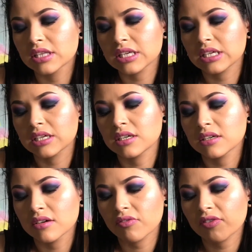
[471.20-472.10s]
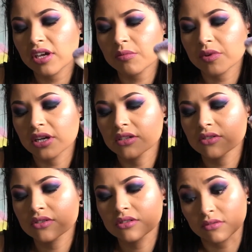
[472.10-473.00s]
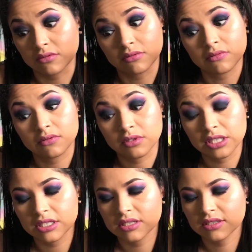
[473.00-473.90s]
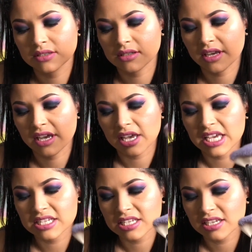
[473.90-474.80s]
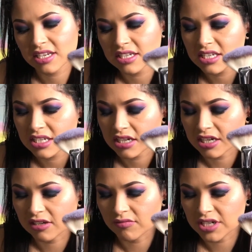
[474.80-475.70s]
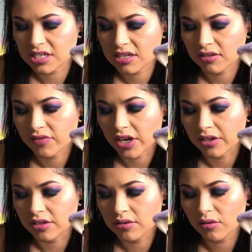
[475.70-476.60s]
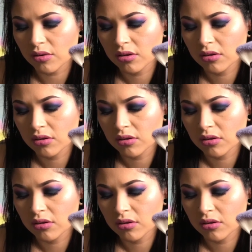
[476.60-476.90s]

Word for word: The fan brush is $18.99 retail value.